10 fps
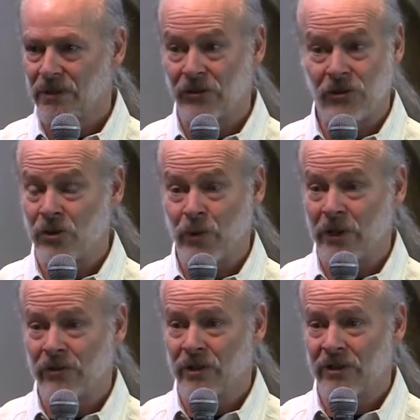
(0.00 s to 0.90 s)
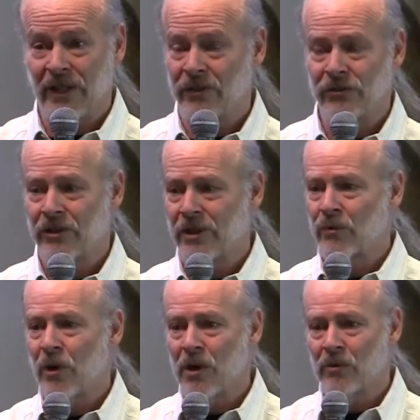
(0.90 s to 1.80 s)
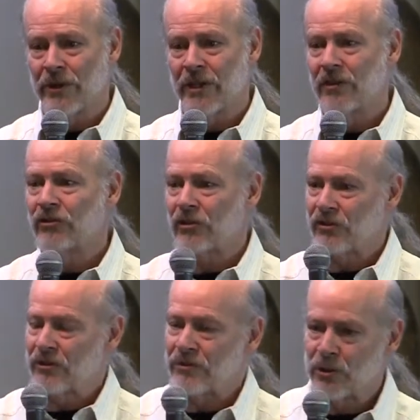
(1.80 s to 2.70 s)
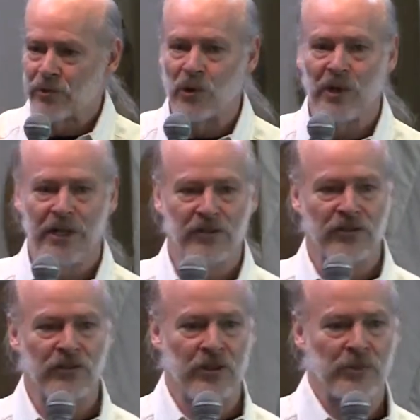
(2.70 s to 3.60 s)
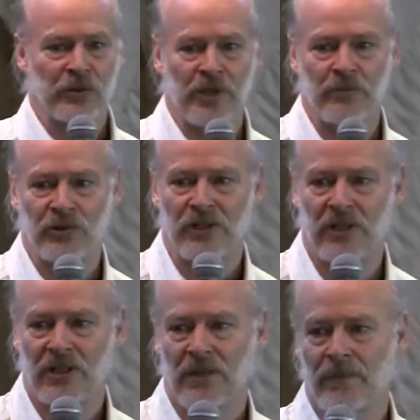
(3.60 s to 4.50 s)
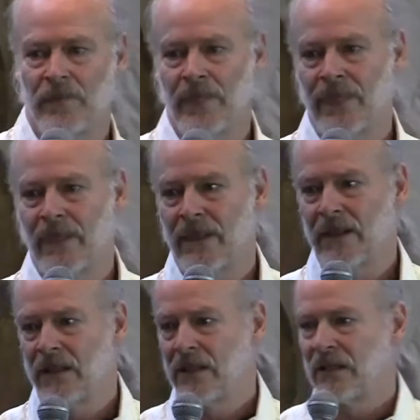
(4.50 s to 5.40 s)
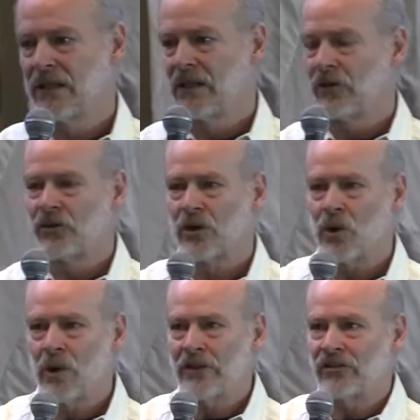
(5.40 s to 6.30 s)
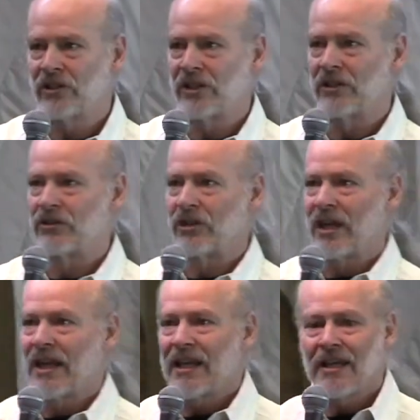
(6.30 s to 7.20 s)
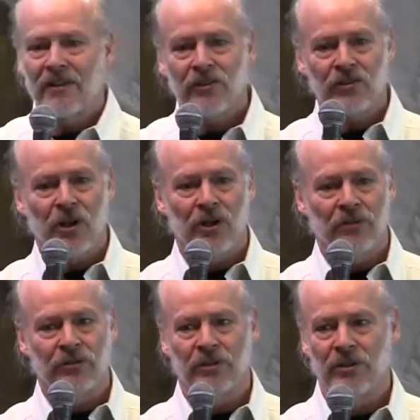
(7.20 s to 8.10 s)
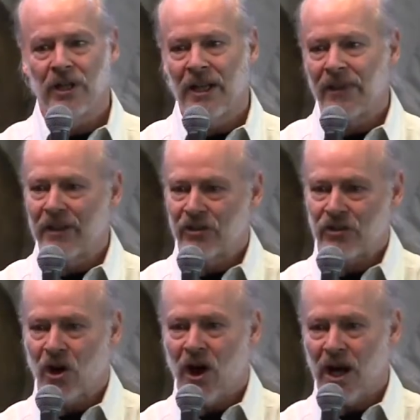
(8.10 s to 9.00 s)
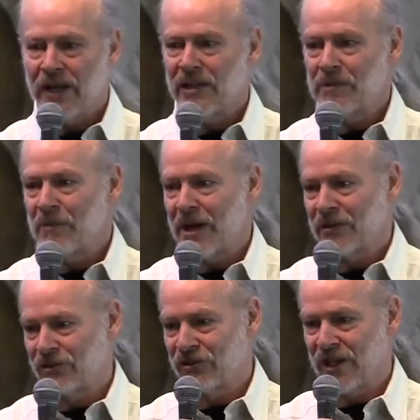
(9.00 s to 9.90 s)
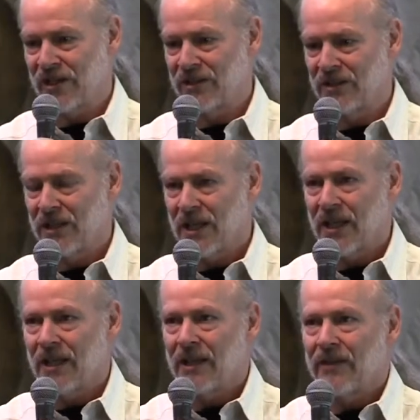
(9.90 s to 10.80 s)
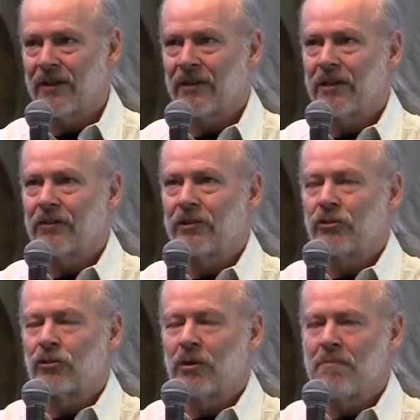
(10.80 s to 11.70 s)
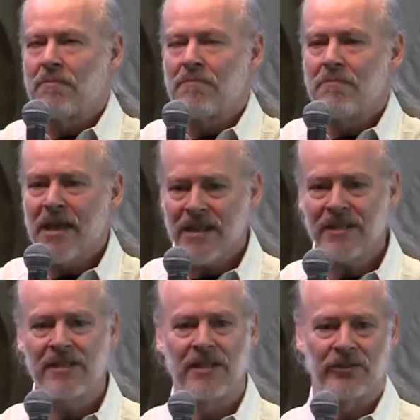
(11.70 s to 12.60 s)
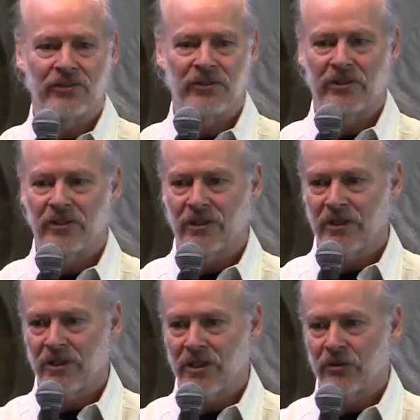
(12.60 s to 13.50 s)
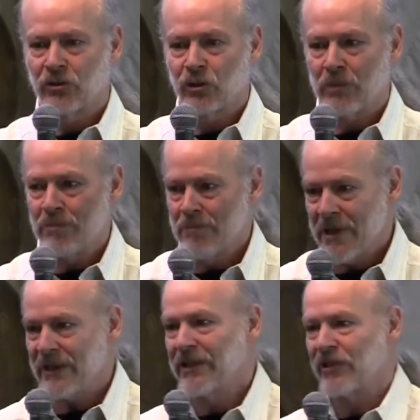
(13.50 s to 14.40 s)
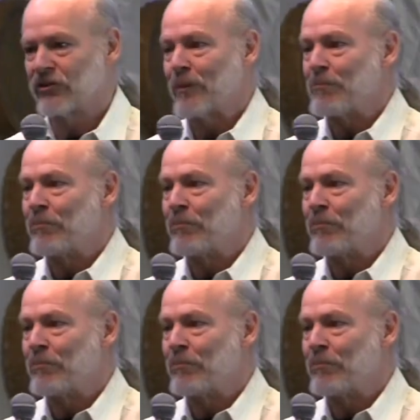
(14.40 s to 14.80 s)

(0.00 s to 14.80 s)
It's just the way it's looked at. There's nothing wrong with it. It's just the viewpoint. It's just the perception. So the question is, in this culture that is caught in the model channel, there is a tremendous, tremendous